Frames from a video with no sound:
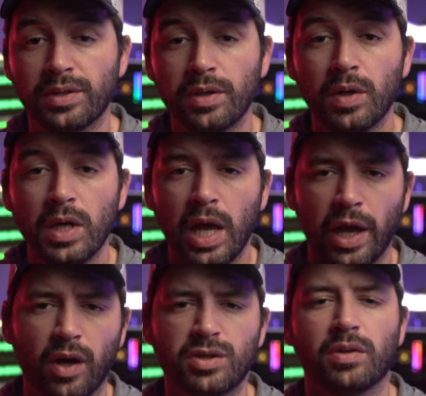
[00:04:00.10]
too. It
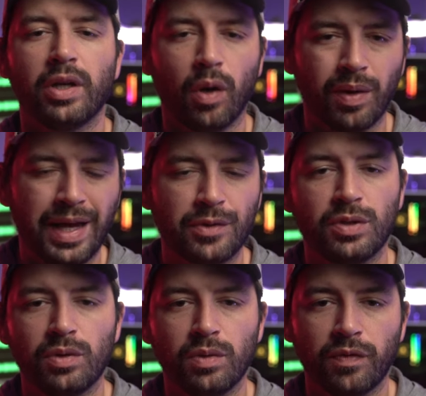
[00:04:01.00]
also, you know, allows
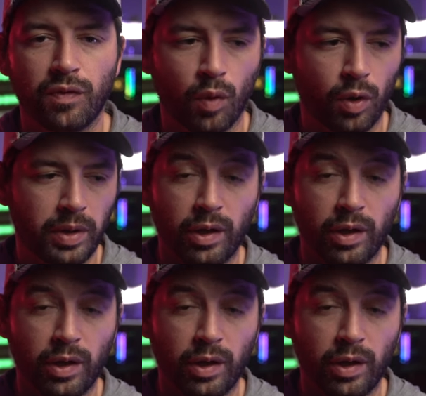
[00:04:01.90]
you for,